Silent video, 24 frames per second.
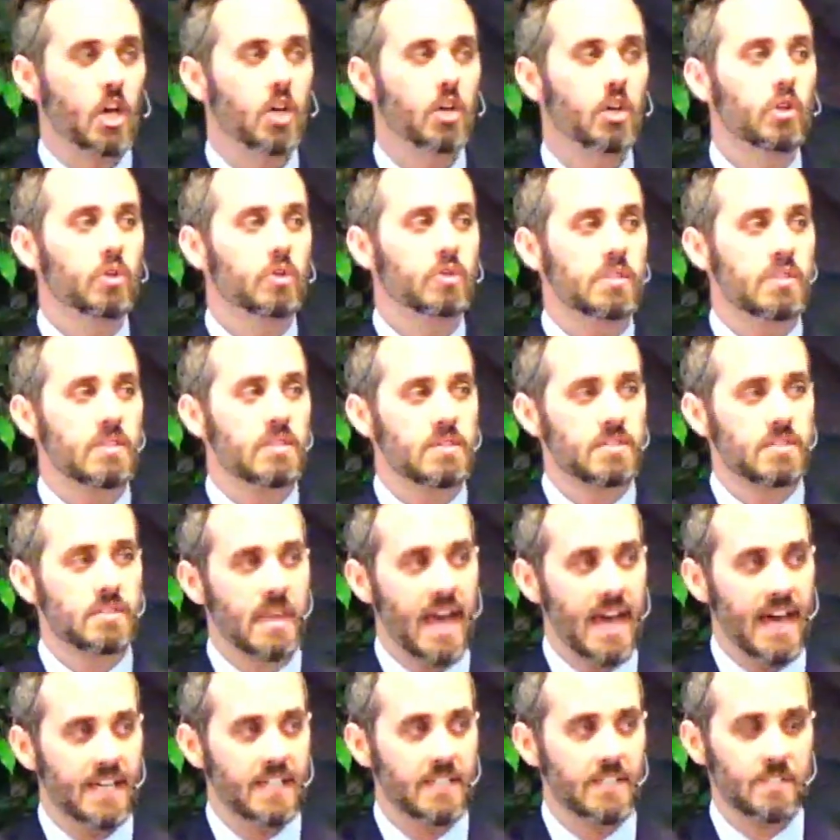who
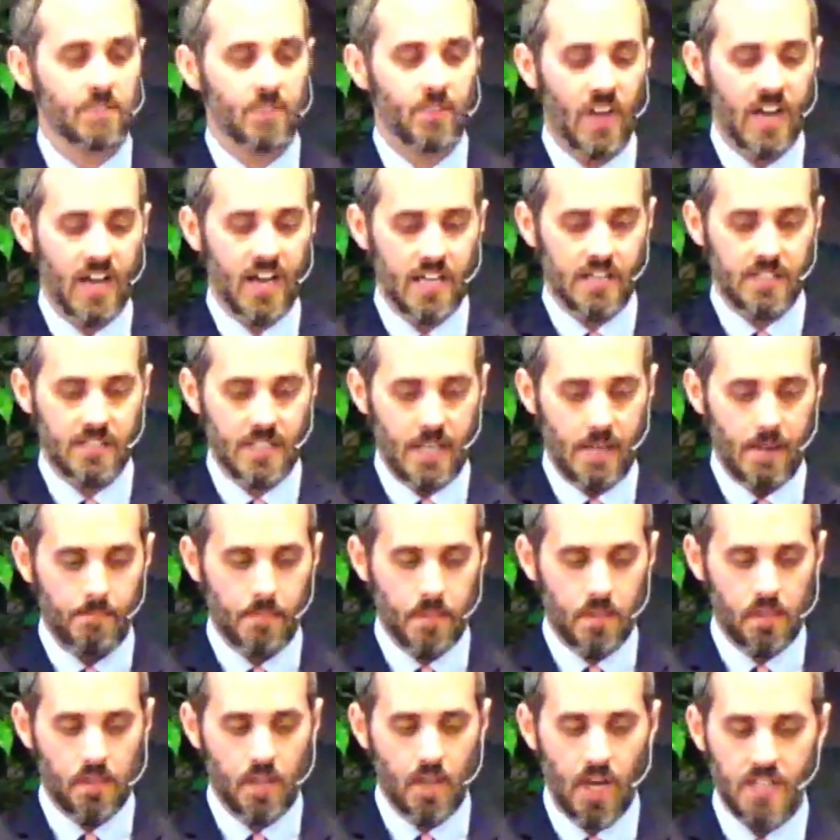satisfies
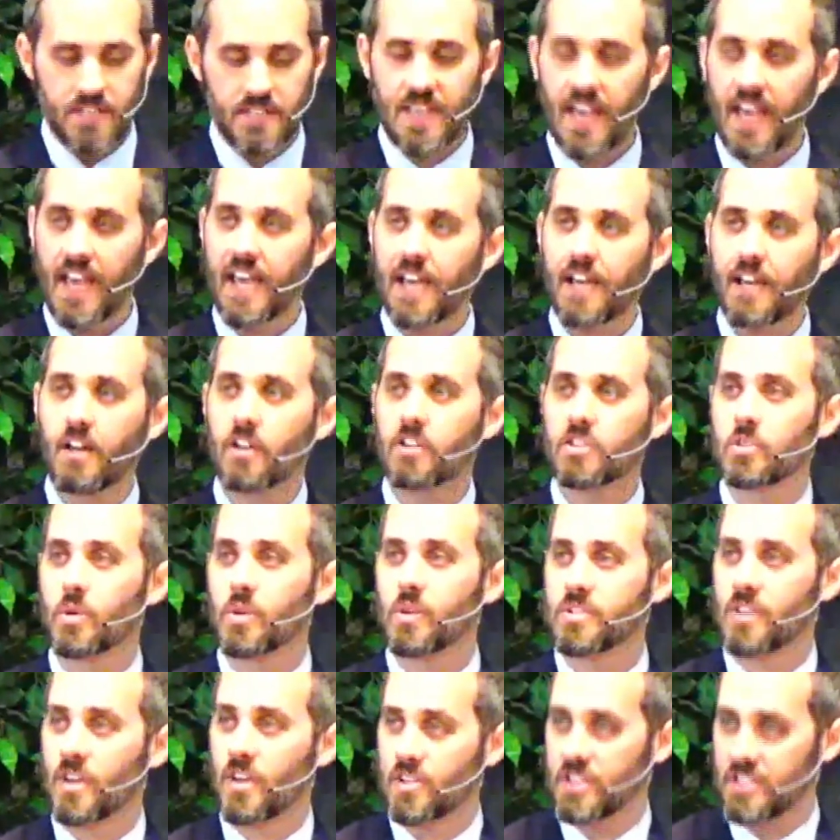God's anger
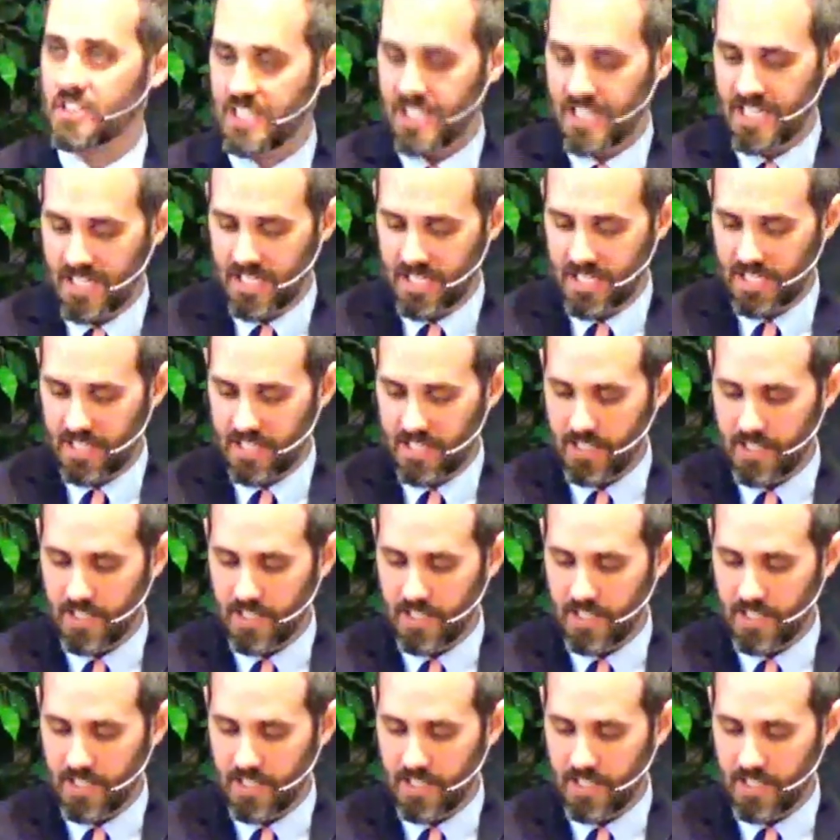towards our sin.